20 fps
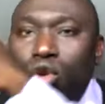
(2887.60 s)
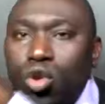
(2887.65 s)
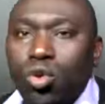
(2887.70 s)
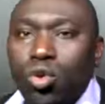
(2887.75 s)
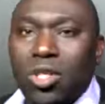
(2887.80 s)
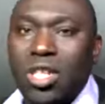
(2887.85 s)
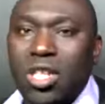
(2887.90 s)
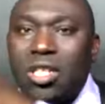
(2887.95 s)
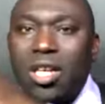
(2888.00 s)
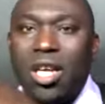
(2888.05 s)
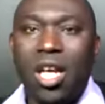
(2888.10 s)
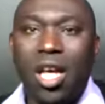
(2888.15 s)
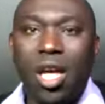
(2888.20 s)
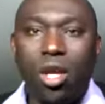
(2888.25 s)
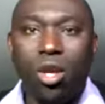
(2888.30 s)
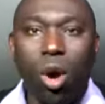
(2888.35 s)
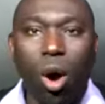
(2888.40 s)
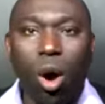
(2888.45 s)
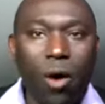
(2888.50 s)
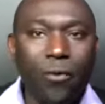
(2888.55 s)
use it in
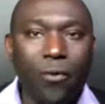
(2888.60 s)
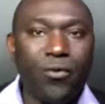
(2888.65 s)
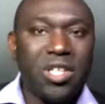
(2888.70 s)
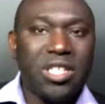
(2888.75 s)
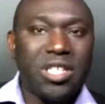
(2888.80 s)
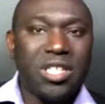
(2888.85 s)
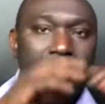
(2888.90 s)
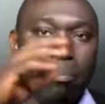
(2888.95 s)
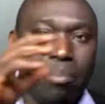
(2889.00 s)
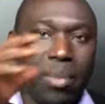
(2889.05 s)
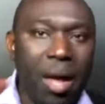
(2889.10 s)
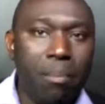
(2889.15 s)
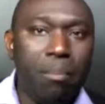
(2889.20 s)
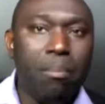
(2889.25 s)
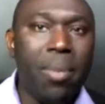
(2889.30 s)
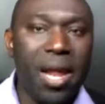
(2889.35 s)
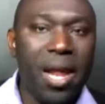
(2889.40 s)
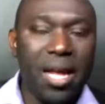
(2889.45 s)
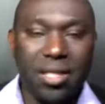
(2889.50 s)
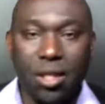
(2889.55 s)
your office and be a
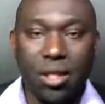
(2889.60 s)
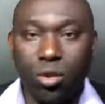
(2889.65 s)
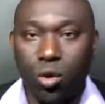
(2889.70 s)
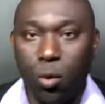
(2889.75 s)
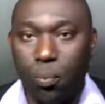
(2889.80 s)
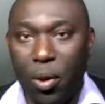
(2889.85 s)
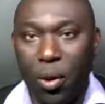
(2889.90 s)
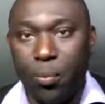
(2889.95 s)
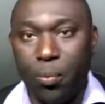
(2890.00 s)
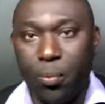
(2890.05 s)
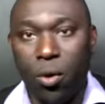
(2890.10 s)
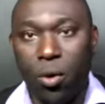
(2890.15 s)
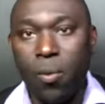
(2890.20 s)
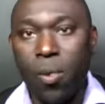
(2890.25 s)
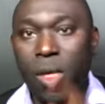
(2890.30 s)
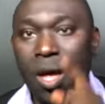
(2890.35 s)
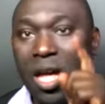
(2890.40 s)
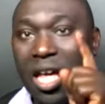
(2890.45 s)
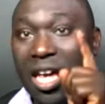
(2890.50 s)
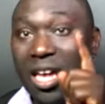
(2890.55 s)
blessing to people,
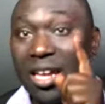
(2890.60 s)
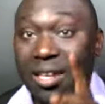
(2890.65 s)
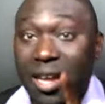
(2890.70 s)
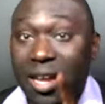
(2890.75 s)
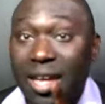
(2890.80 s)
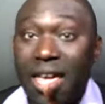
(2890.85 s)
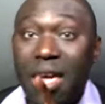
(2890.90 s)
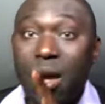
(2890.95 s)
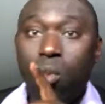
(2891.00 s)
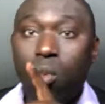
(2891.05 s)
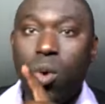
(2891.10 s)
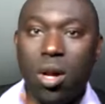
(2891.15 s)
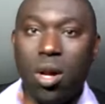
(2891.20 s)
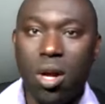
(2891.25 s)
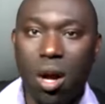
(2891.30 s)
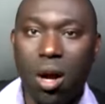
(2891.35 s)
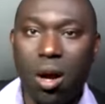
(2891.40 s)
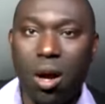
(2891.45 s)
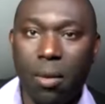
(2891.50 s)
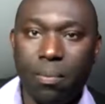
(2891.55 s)
a day will
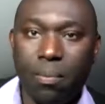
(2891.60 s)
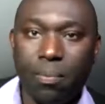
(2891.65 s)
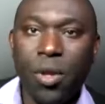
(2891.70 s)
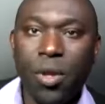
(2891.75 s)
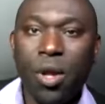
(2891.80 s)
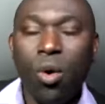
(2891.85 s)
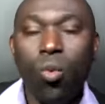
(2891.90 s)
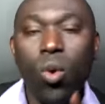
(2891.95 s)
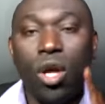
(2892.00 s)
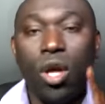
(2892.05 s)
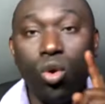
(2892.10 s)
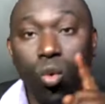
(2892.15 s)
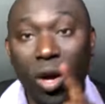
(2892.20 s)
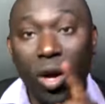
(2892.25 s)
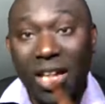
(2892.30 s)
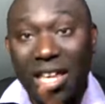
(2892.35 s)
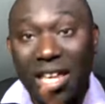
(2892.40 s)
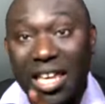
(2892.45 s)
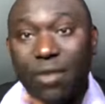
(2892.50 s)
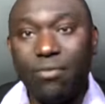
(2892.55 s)
come when you
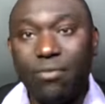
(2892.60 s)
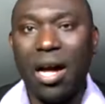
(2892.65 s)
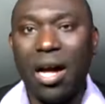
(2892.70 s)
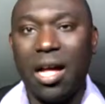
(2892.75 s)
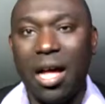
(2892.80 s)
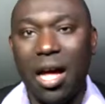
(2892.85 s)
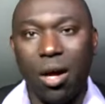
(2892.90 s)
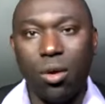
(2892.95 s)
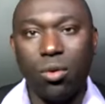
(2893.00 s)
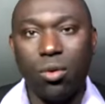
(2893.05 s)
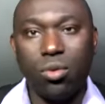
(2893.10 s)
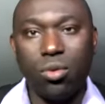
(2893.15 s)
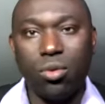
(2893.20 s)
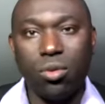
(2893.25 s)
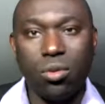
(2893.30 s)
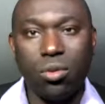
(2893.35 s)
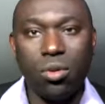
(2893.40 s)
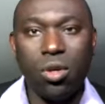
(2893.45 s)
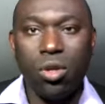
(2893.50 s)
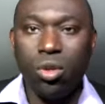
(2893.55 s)
will give account
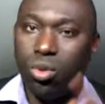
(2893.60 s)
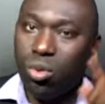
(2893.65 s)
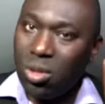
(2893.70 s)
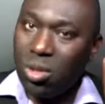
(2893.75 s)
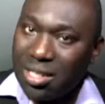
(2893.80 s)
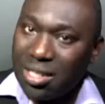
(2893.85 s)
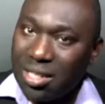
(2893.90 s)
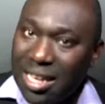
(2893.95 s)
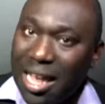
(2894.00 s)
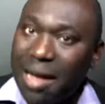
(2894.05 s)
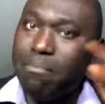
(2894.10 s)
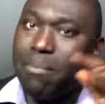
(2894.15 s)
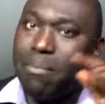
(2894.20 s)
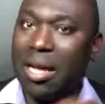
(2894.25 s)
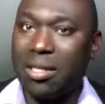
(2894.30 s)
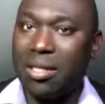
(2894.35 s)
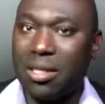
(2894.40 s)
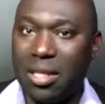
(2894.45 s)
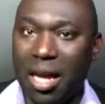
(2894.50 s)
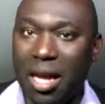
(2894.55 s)
to the same
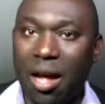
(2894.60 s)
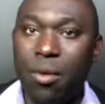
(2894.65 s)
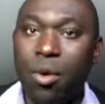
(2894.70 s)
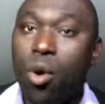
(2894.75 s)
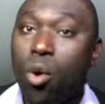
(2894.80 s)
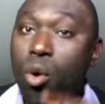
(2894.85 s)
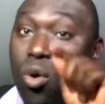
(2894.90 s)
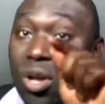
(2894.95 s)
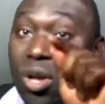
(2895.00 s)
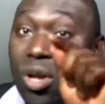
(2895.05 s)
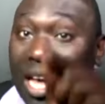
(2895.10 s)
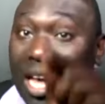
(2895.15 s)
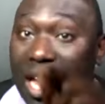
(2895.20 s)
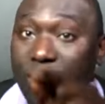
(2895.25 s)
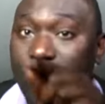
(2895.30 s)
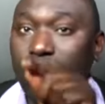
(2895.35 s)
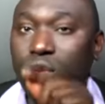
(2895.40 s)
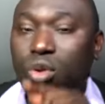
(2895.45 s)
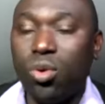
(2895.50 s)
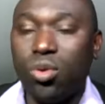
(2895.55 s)
master who
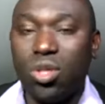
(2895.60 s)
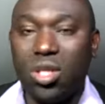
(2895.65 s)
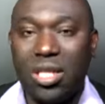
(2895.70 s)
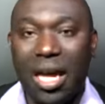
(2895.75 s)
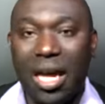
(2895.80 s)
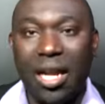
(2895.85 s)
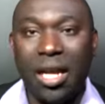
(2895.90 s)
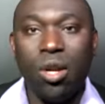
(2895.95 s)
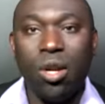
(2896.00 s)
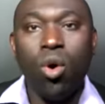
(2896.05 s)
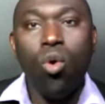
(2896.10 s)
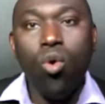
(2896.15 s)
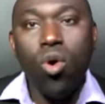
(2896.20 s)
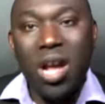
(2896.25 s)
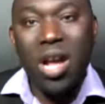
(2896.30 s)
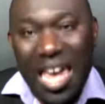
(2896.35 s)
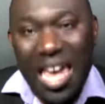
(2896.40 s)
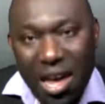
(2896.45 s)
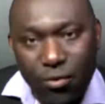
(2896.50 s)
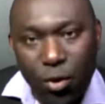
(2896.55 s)
gave you those talents,
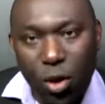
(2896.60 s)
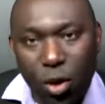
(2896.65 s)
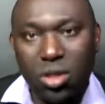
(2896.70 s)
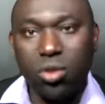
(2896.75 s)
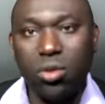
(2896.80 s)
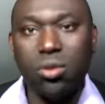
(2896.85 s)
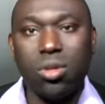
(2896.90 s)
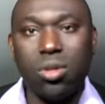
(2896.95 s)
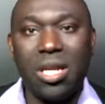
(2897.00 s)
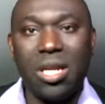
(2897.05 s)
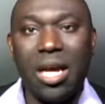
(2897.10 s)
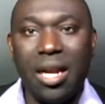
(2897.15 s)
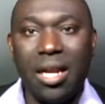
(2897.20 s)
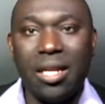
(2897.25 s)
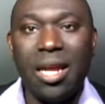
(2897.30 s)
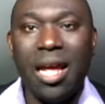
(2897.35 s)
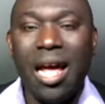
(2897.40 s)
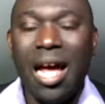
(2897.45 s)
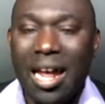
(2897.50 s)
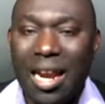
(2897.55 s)
who gave us those
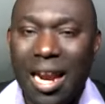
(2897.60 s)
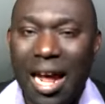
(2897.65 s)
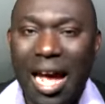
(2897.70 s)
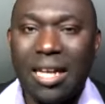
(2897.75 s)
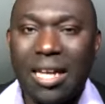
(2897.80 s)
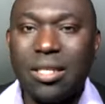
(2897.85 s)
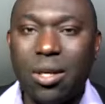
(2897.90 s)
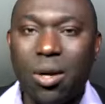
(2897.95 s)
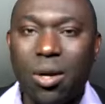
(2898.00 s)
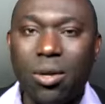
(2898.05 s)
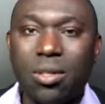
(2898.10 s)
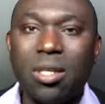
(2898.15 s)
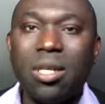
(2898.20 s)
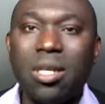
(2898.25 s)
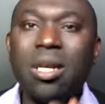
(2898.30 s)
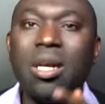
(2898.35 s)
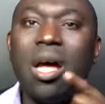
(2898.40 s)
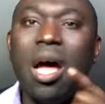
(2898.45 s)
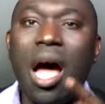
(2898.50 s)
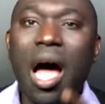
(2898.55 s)
talents, and ask us,
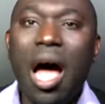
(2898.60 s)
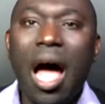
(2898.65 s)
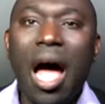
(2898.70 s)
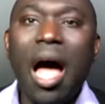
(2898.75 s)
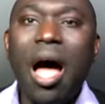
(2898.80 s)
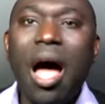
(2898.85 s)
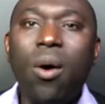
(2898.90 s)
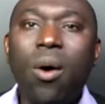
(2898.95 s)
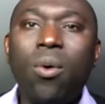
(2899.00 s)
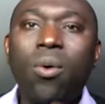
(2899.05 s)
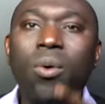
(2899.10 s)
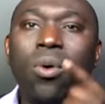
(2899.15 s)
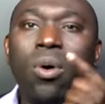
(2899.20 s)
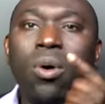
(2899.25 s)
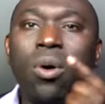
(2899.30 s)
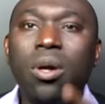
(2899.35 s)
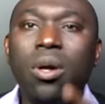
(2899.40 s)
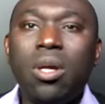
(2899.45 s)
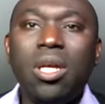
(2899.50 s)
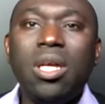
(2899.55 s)
how
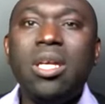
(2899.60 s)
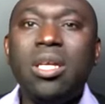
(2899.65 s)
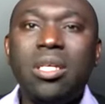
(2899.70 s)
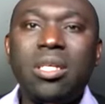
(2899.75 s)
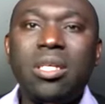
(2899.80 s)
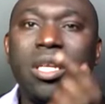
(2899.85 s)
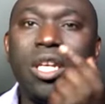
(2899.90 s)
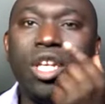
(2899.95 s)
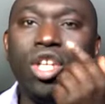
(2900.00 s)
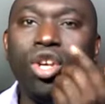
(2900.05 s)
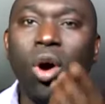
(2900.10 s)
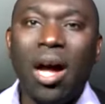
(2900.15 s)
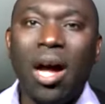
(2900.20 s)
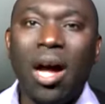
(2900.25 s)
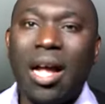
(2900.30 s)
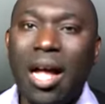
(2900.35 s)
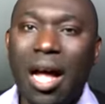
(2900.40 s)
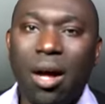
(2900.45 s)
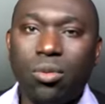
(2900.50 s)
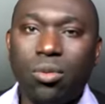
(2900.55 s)
is your
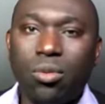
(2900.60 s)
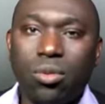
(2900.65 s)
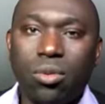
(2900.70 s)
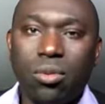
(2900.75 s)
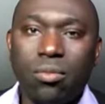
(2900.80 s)
account?